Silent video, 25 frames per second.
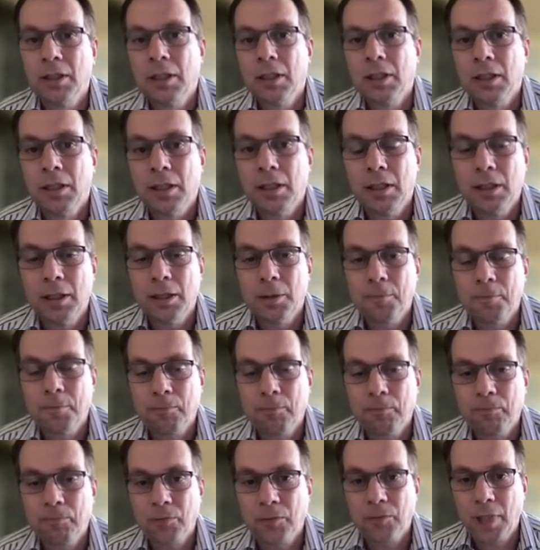
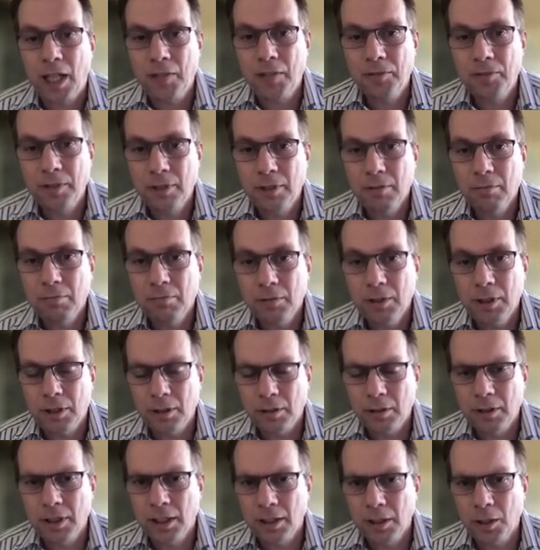Um, I've, you know,
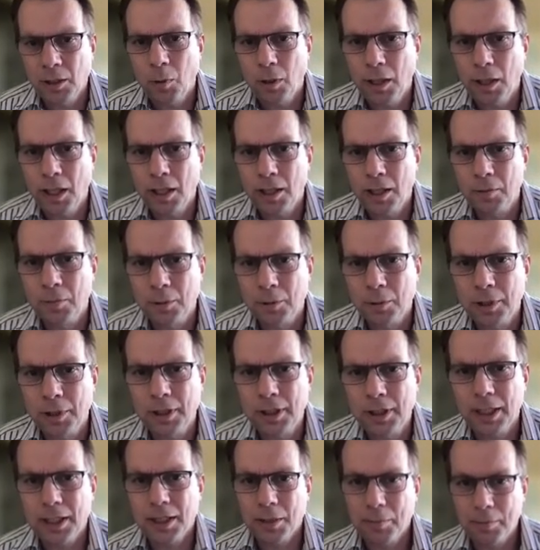done quite a lot of work
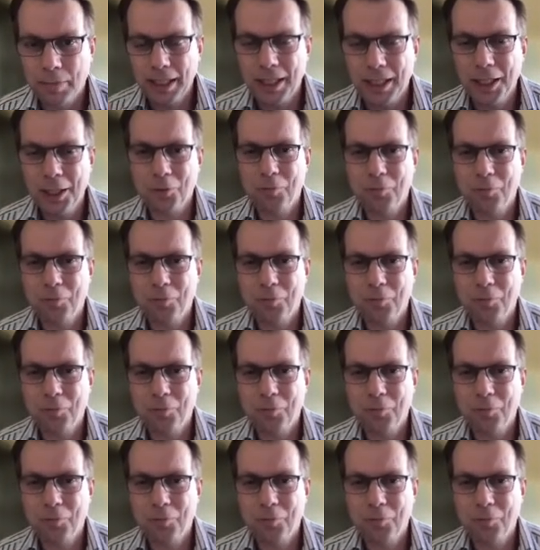in the beginning of my